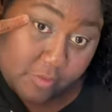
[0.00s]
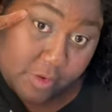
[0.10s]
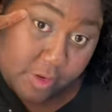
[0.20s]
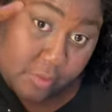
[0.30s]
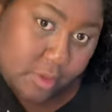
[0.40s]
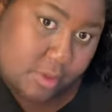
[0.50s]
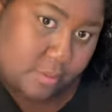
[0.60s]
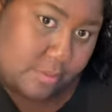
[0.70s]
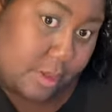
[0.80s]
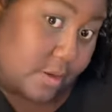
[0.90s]
very
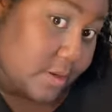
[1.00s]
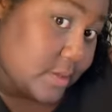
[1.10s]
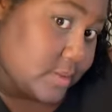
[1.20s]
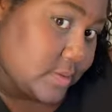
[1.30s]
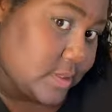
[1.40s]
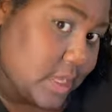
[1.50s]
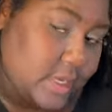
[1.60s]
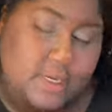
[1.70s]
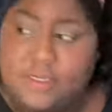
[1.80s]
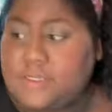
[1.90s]
well, but that's what
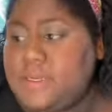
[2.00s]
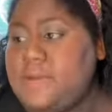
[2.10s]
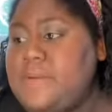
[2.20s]
that is.